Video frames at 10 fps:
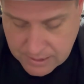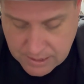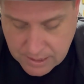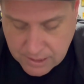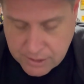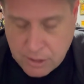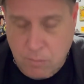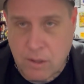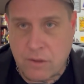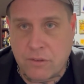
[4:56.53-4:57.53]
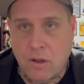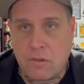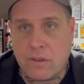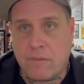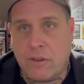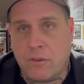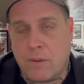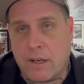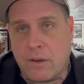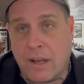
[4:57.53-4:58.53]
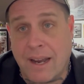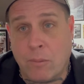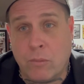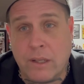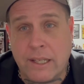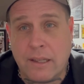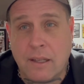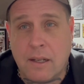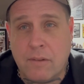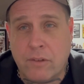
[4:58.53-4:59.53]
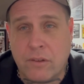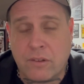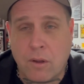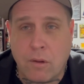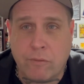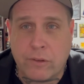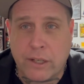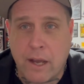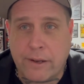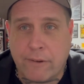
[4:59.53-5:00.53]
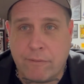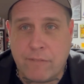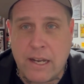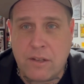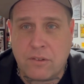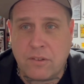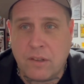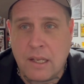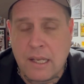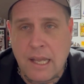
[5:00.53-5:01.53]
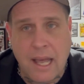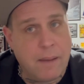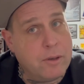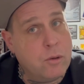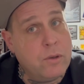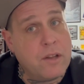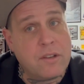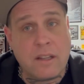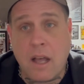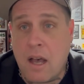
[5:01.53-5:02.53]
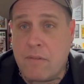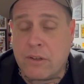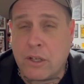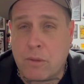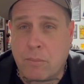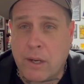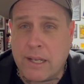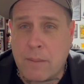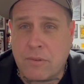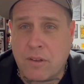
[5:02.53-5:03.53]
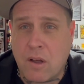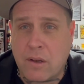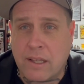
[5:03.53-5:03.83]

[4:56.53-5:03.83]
Another one of the songs off this record I really love is called Forgot Your Face. I mean, who doesn't love a good breakup song? At